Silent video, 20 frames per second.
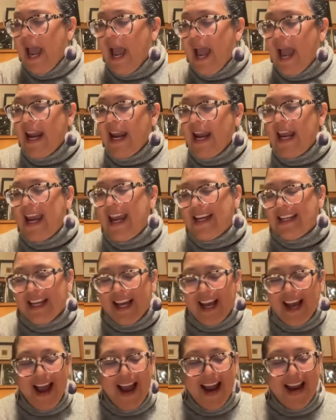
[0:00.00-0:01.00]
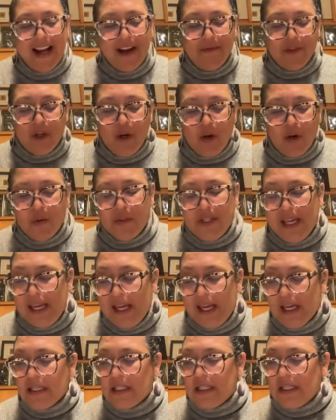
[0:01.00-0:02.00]
And it kind of goes
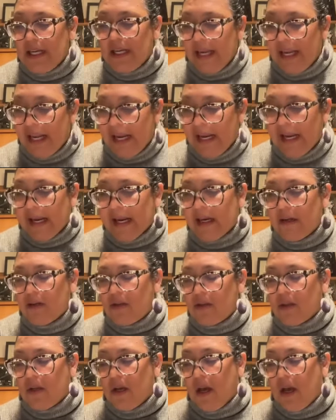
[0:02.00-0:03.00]
hand in hand